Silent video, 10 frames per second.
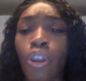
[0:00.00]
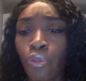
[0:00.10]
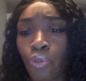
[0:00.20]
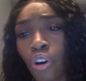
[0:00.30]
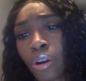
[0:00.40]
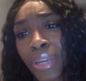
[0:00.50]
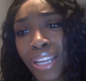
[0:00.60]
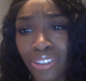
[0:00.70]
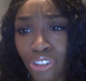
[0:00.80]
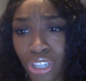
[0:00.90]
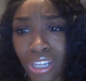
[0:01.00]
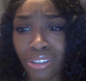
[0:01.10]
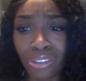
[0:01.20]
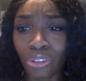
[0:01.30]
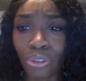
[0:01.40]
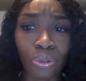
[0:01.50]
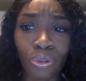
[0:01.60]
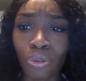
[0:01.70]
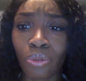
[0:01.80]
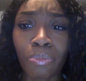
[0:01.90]
form his genes
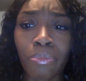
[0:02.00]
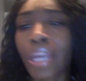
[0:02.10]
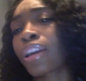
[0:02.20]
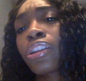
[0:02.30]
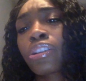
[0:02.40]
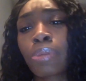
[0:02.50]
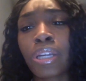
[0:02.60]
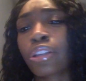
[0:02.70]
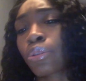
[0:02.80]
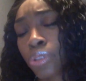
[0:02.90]
to make other beings,